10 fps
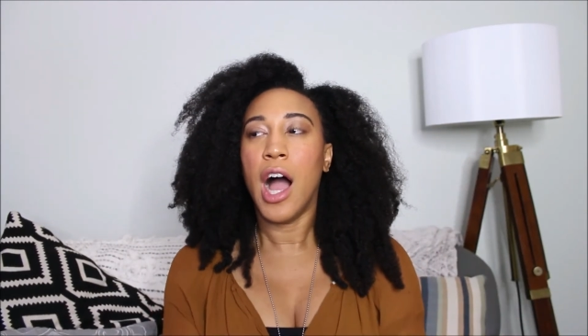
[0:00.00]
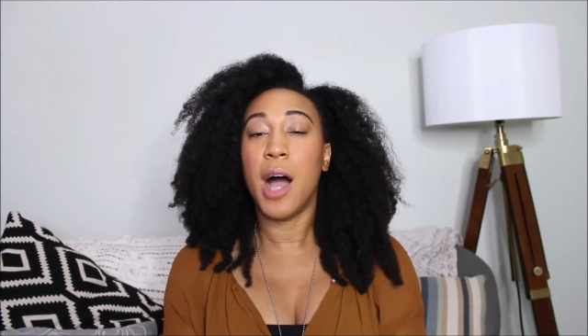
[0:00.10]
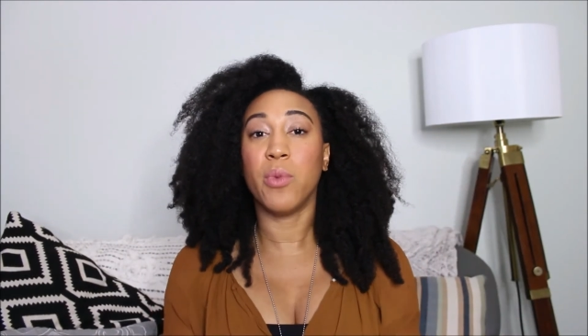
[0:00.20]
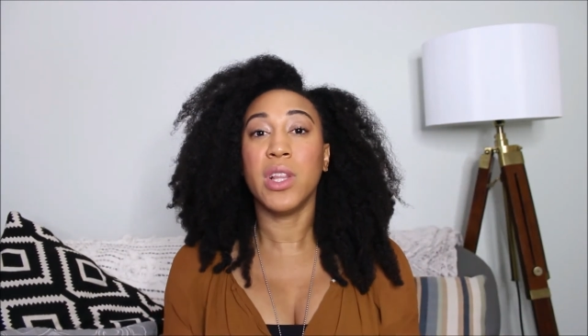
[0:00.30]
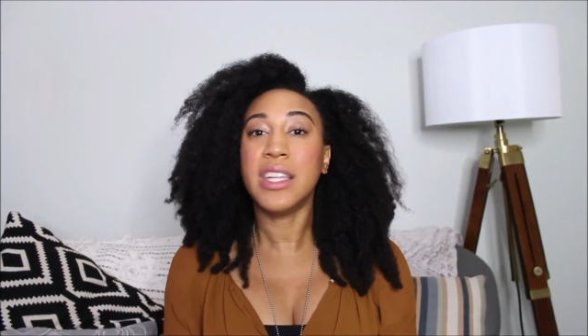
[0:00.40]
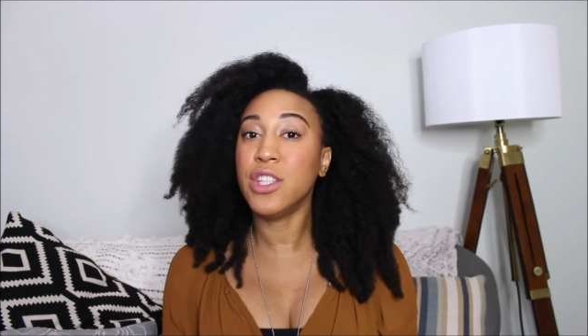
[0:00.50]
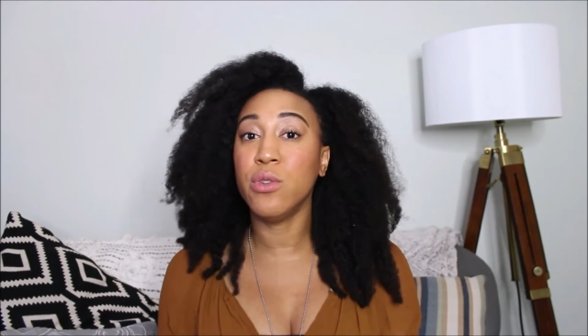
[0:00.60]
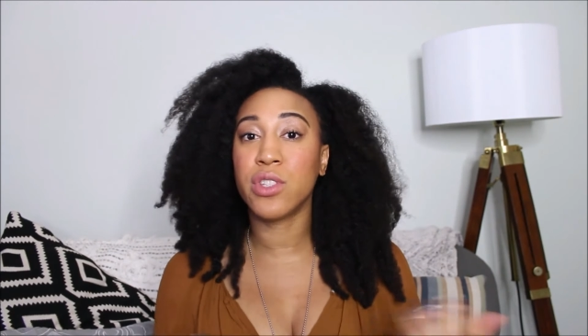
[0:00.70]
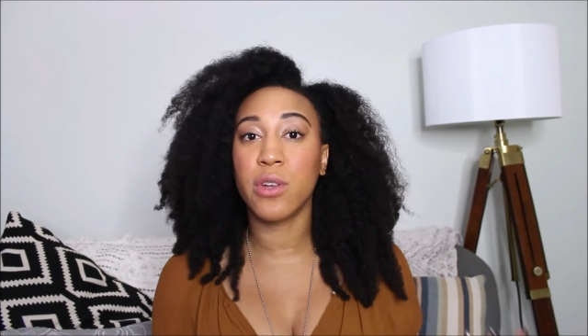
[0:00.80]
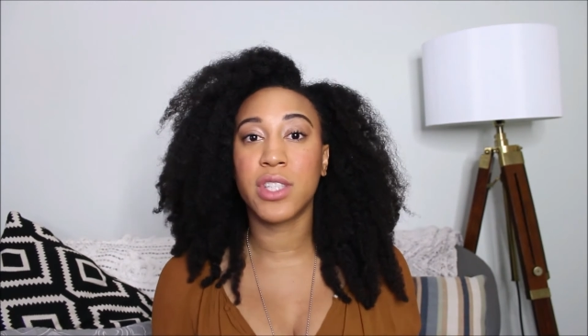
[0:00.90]
really
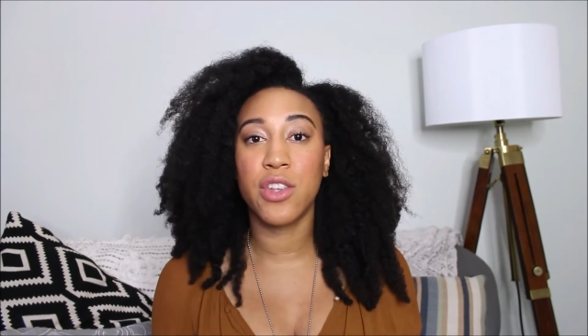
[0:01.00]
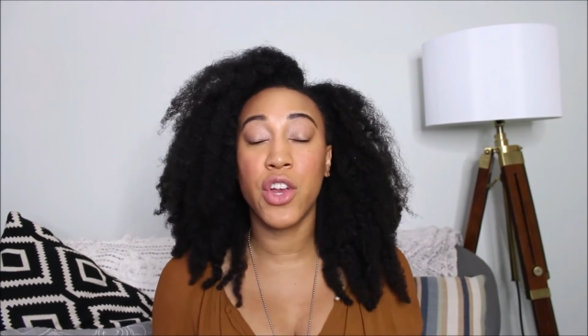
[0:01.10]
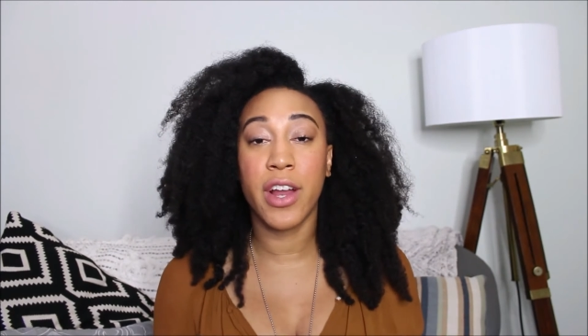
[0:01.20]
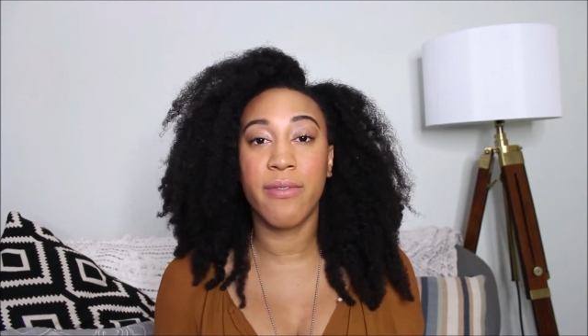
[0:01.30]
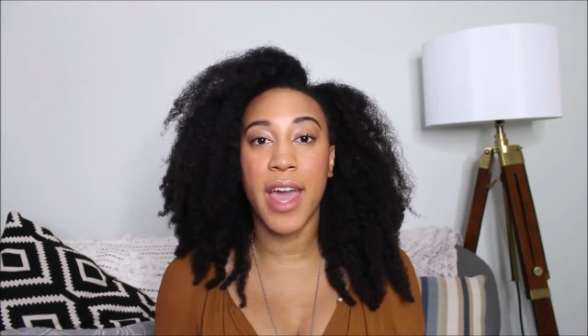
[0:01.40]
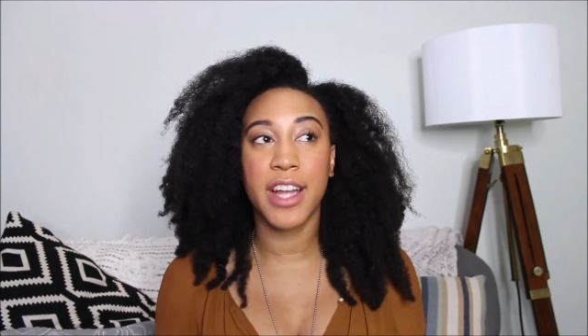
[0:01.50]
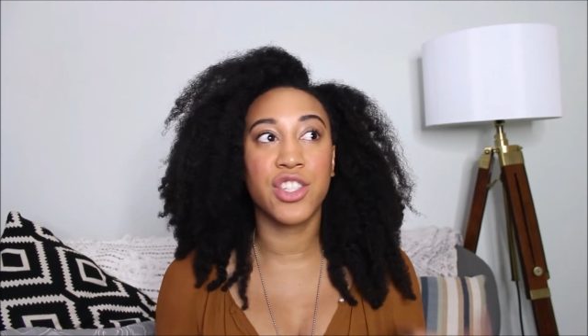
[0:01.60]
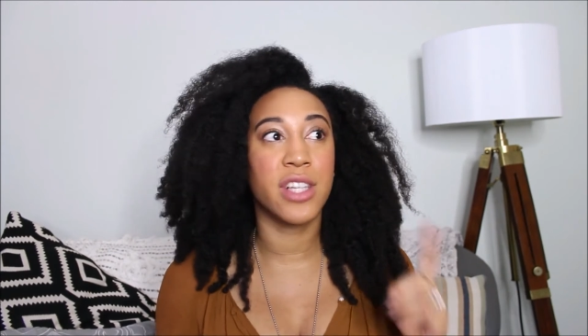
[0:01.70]
use those to your advantage.